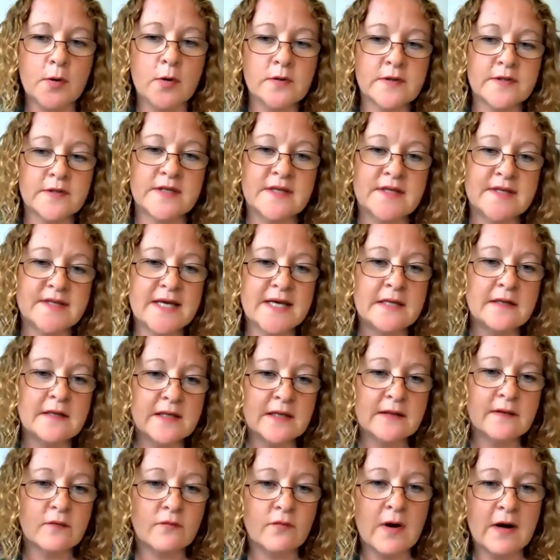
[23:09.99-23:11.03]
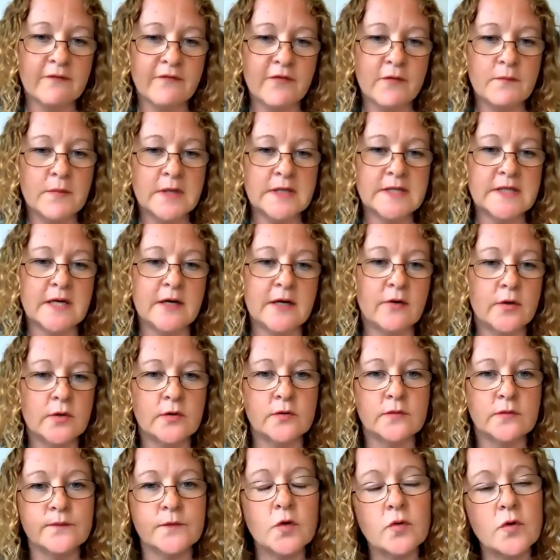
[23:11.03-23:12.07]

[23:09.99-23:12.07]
box and sending the relevant material,